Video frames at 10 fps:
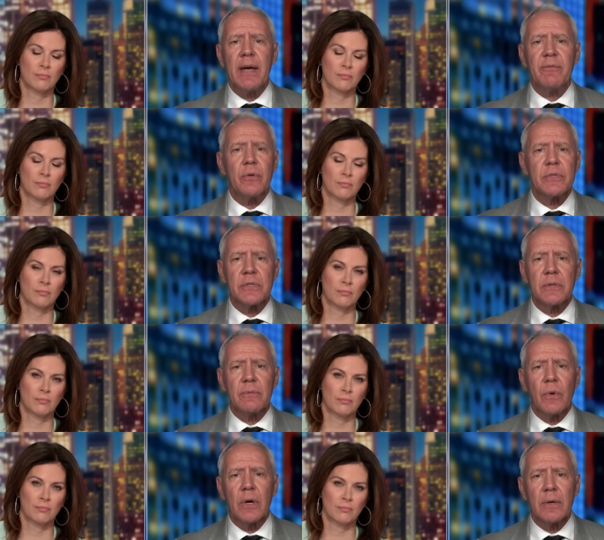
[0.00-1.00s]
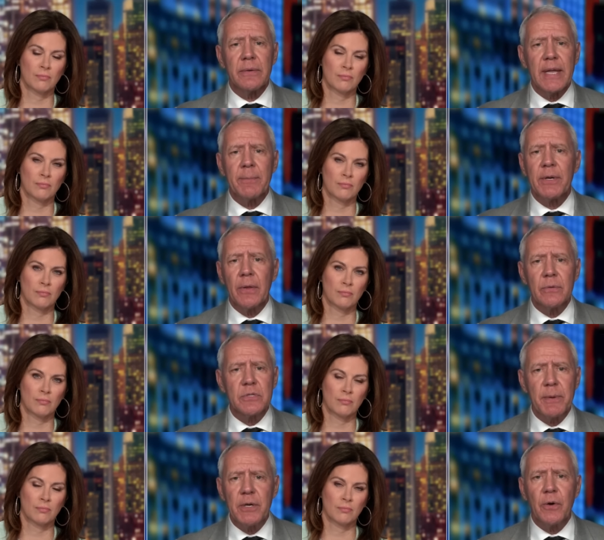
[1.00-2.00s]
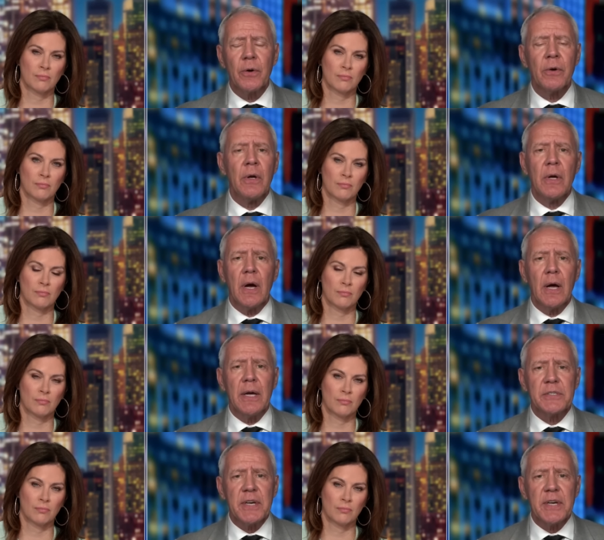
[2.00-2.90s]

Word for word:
Speaker 1: effort to uh, name another speaker, uh, it